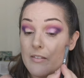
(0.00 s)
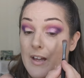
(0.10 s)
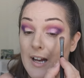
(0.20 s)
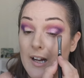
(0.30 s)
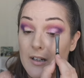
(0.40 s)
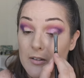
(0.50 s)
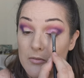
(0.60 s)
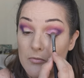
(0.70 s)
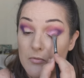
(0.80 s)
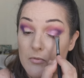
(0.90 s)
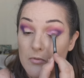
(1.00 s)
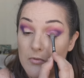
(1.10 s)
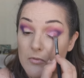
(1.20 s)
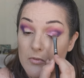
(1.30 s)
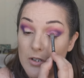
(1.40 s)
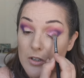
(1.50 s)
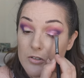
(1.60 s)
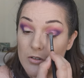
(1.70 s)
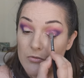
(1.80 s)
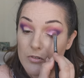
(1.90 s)
that
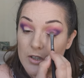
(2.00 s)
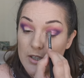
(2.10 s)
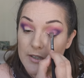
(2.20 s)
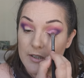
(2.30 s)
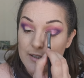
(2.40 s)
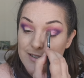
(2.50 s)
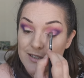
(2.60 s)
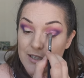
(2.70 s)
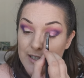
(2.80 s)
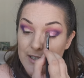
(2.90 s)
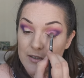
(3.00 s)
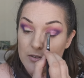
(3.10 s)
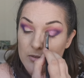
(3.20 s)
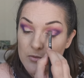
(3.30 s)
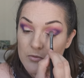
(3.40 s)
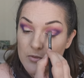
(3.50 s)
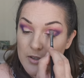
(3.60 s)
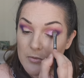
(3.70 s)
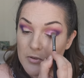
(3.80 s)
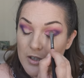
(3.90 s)
goes on really nicely
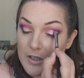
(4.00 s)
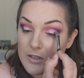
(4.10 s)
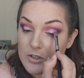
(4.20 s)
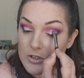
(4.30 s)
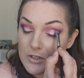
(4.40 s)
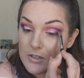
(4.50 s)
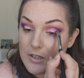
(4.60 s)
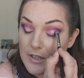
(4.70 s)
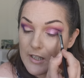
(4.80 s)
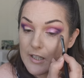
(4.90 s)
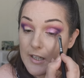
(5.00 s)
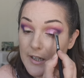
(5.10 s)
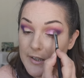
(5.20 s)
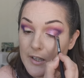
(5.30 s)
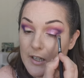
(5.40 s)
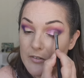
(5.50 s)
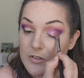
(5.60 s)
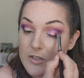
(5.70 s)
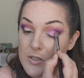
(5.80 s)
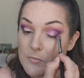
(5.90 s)
with a brush and I
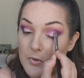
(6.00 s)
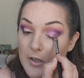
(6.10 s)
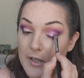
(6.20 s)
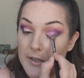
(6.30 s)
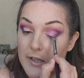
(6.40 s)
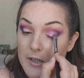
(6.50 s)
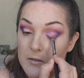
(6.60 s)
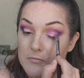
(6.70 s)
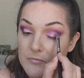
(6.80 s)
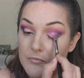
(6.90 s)
haven't sprayed it.